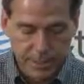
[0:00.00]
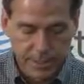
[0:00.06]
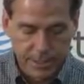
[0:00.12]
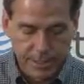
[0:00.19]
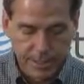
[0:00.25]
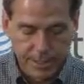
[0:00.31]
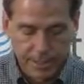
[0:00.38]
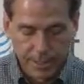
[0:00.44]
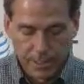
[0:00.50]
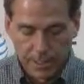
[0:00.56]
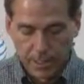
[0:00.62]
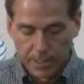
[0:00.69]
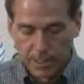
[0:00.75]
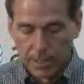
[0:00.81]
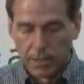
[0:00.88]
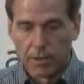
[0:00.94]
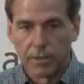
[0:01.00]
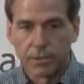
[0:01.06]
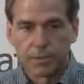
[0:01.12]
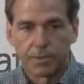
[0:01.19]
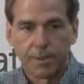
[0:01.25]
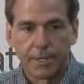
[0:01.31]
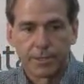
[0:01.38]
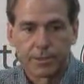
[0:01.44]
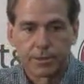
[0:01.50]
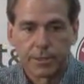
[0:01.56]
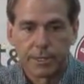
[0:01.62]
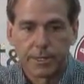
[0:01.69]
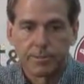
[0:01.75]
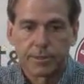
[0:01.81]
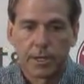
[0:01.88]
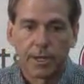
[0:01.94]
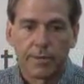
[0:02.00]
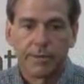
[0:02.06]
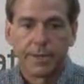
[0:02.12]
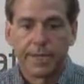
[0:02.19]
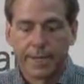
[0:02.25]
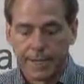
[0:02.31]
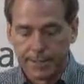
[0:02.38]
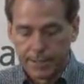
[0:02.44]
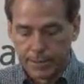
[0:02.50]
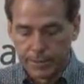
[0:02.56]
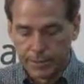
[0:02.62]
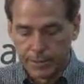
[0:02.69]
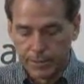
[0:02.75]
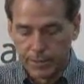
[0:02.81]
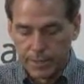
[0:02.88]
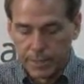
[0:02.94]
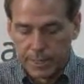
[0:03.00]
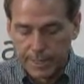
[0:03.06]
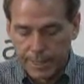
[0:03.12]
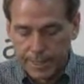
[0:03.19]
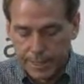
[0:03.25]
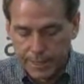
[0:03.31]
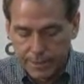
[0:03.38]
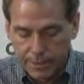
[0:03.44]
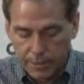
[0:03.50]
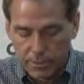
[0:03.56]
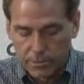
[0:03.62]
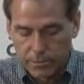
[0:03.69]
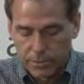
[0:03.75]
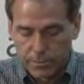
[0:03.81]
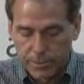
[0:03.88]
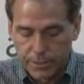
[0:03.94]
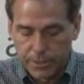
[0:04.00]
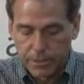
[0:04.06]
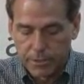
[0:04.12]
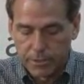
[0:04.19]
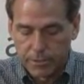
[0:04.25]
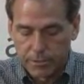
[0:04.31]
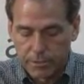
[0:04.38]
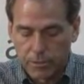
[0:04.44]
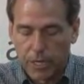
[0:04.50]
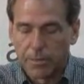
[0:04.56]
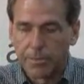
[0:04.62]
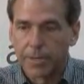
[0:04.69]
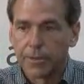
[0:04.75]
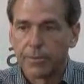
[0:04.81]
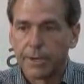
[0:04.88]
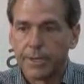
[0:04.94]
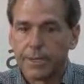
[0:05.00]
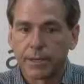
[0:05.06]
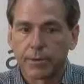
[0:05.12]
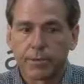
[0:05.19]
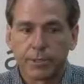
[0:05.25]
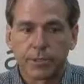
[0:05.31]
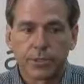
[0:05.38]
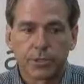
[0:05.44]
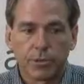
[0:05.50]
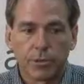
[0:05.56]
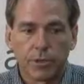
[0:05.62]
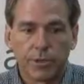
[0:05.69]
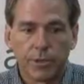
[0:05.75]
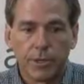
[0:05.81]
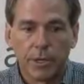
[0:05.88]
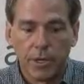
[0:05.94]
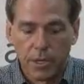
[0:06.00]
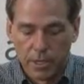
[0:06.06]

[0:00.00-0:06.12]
And on special teams, Javi had another good day in terms of returns. Robbie Green and Chris Jordan